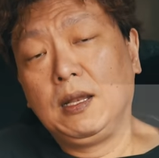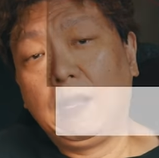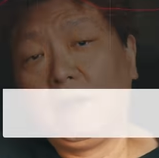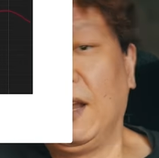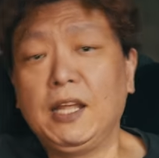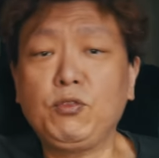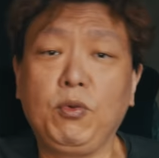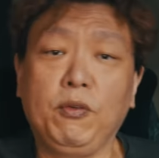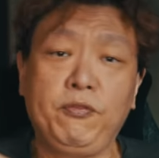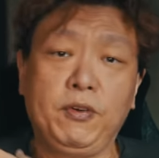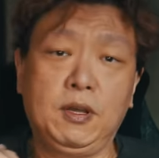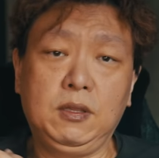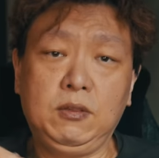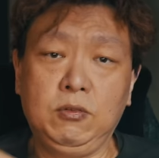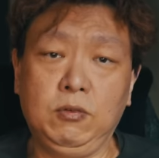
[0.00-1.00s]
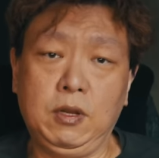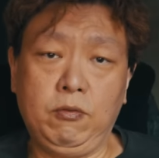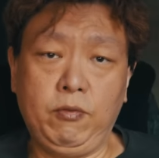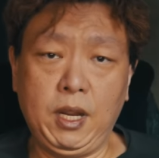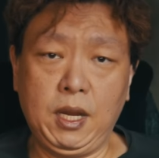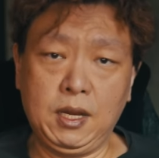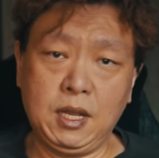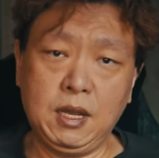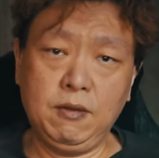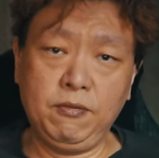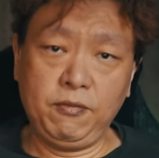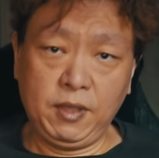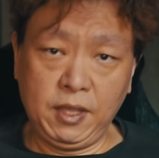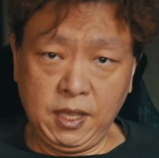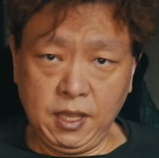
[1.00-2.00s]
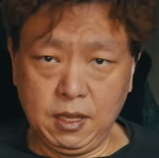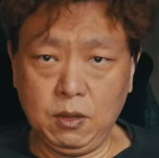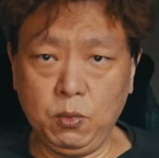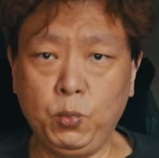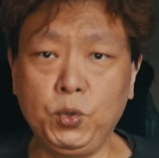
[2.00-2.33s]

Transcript: Now, let's refer to the red curve here,